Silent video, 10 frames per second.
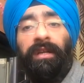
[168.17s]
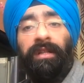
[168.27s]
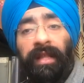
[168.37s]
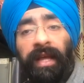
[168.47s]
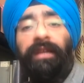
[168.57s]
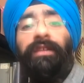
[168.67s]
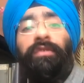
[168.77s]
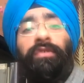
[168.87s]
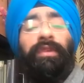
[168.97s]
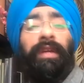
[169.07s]
then
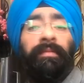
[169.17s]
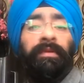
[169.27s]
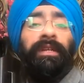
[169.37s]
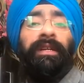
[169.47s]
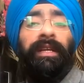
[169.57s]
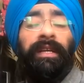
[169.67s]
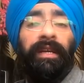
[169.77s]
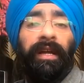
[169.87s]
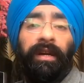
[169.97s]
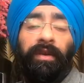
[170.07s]
you should immediately
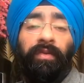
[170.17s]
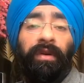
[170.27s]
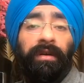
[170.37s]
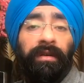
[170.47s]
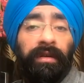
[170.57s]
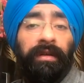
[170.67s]
head to a